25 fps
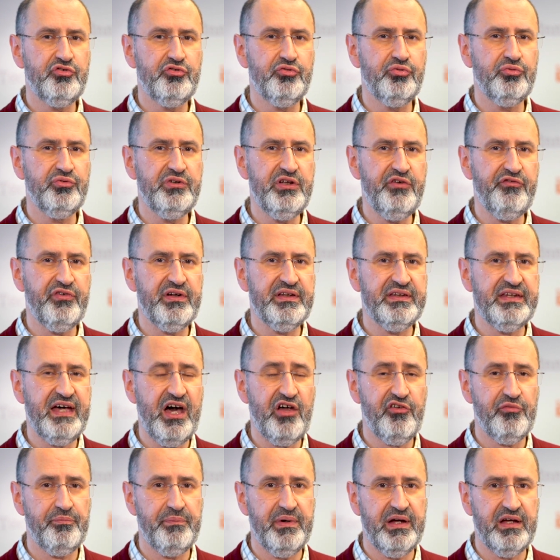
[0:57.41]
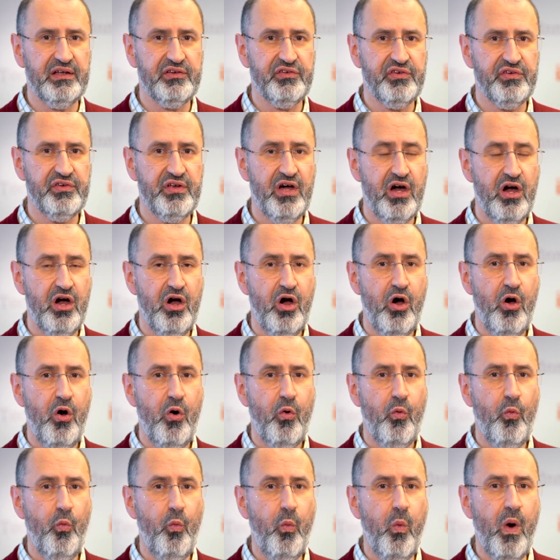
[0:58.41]
two different aspects.
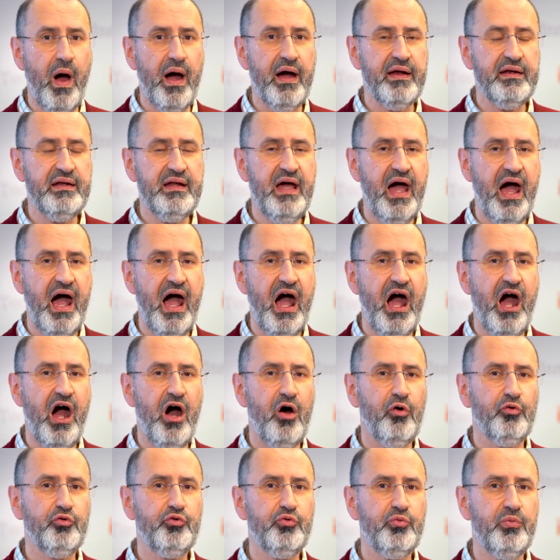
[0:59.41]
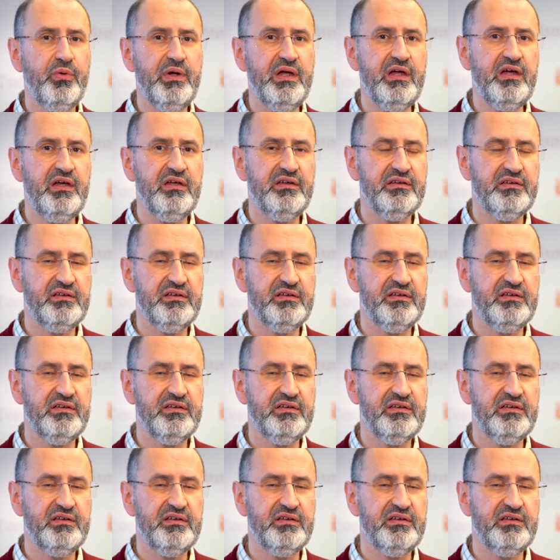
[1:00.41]
One, how do we